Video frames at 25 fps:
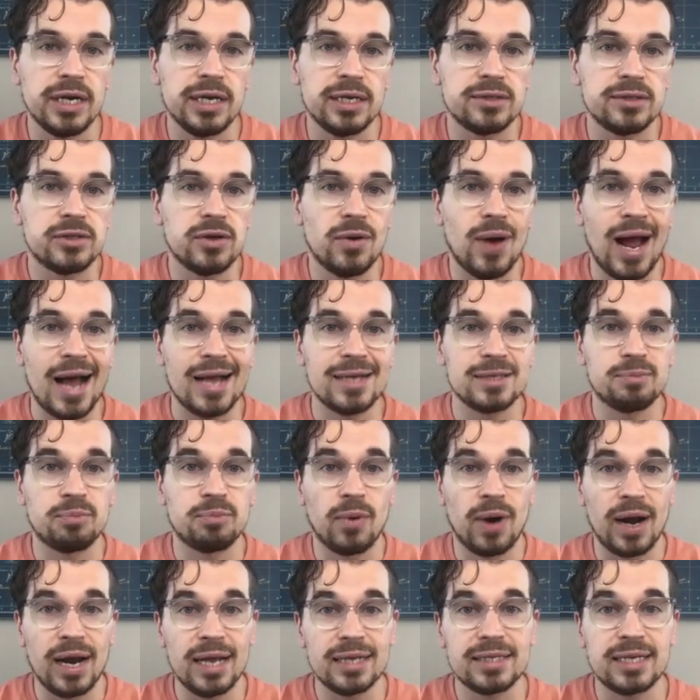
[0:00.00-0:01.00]
And so as
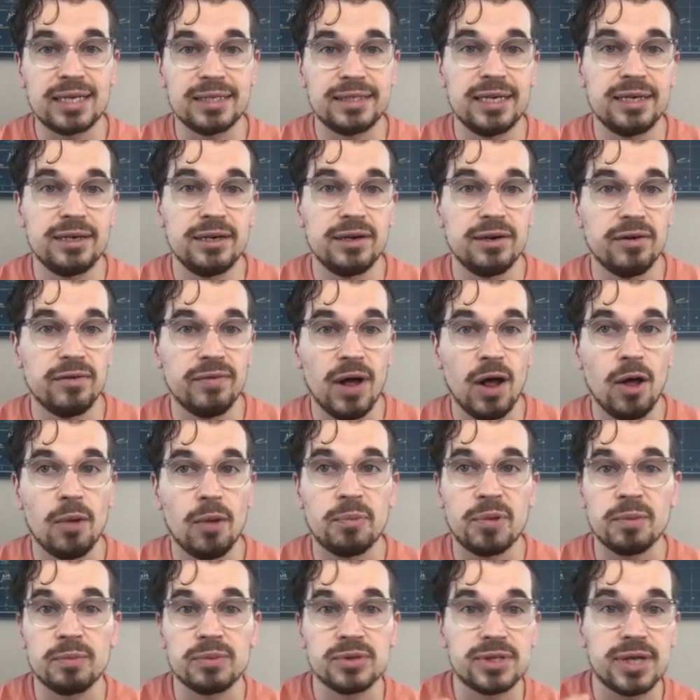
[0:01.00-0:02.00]
brands continue to develop,
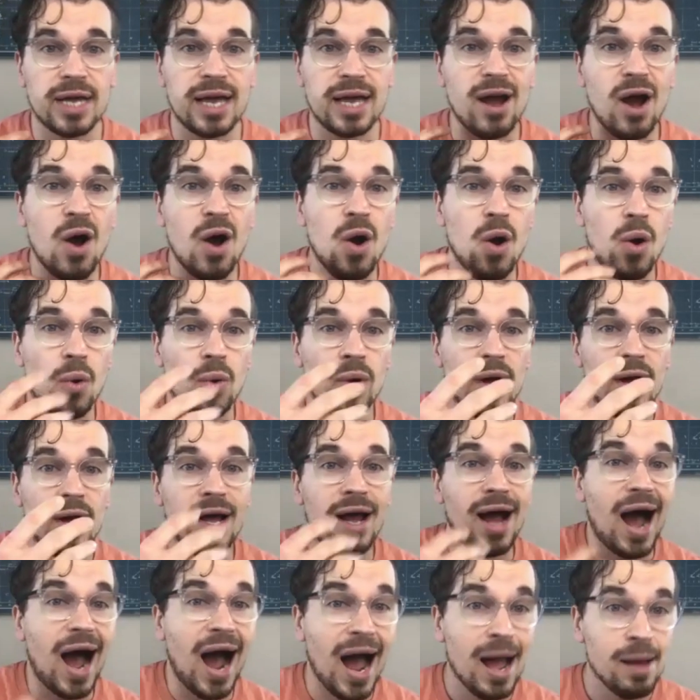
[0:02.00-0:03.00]
people say, oh,
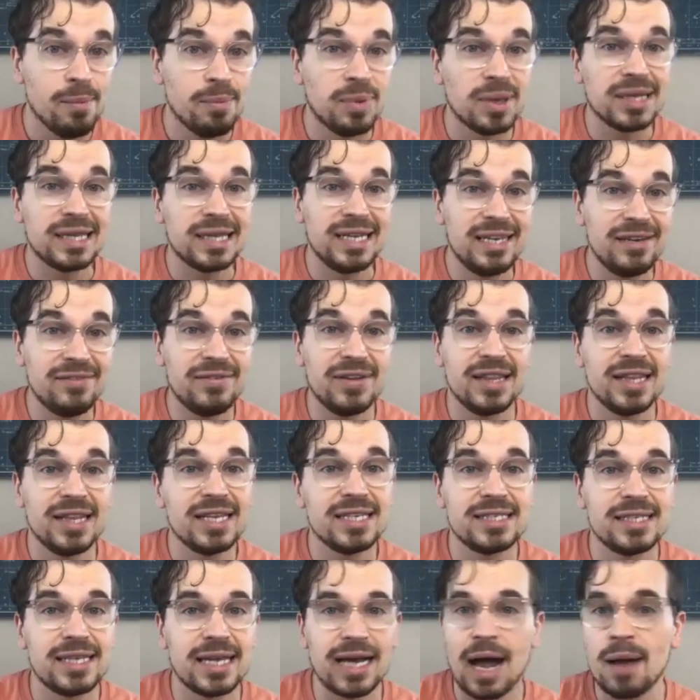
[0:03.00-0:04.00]
I believe in
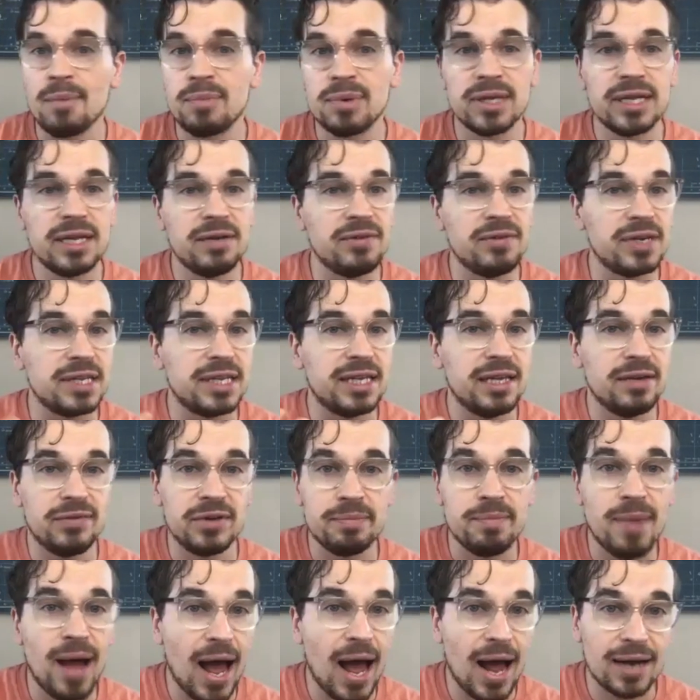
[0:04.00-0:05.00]
this thing. I believe in giving
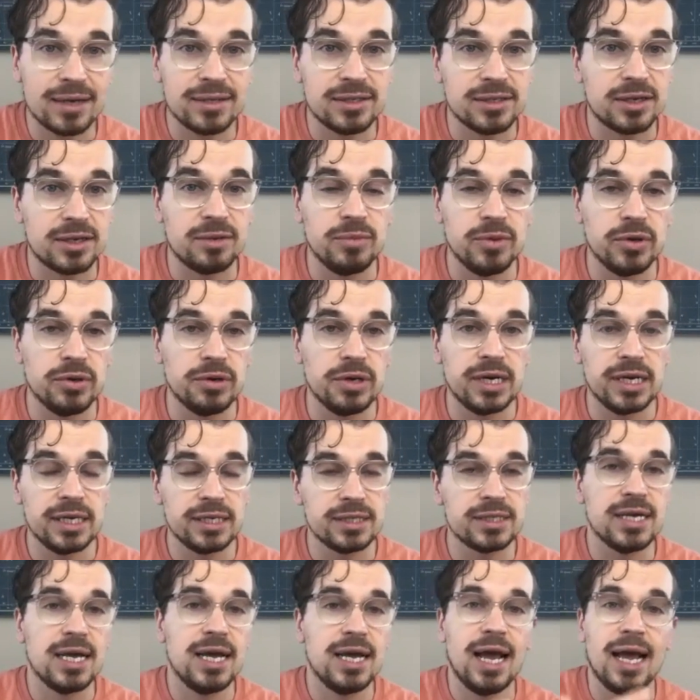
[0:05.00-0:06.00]
back to
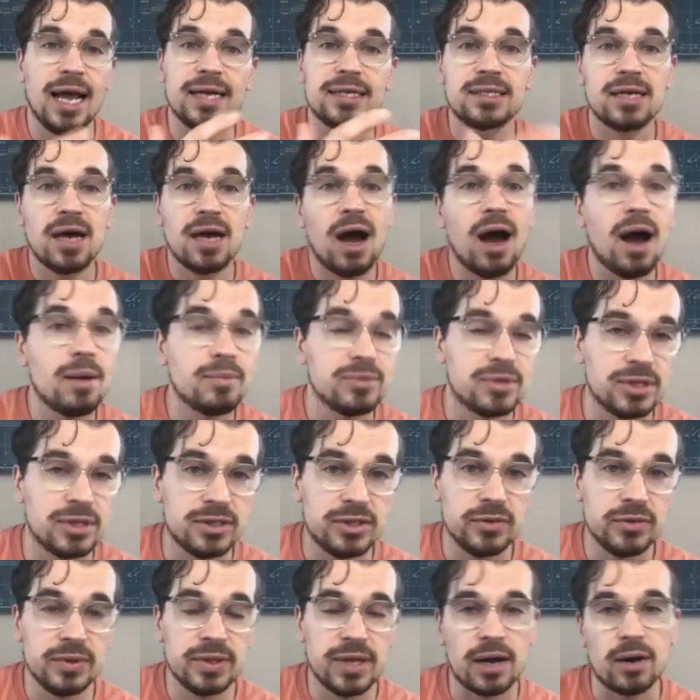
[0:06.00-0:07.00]
communities, and Tom's is
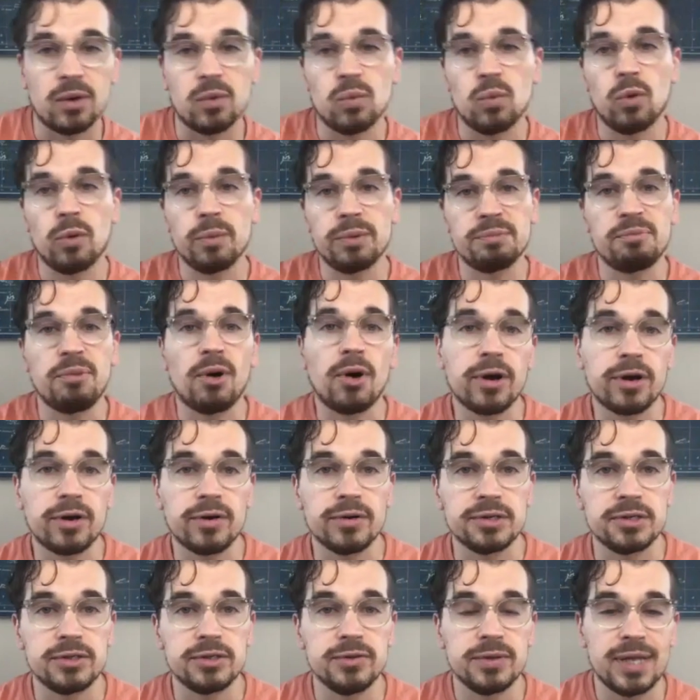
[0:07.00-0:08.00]
doing that, or Warby Parker
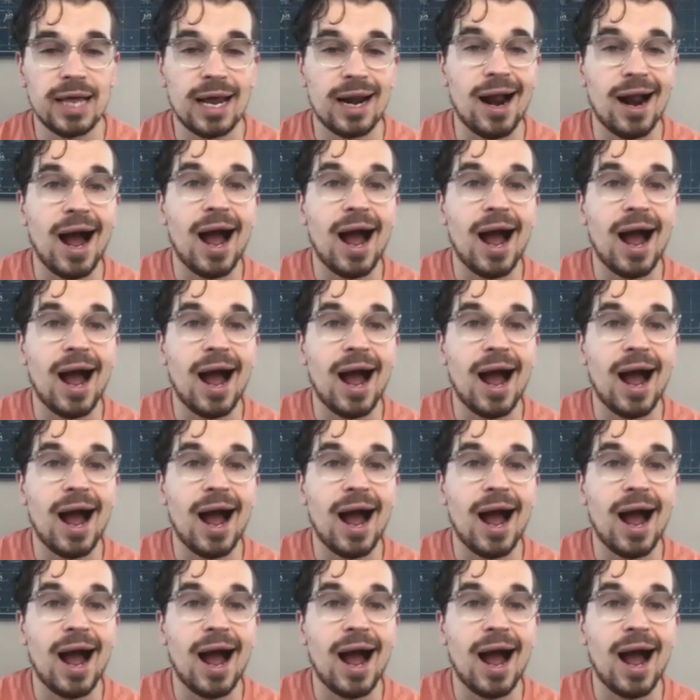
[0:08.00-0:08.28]
is doing that.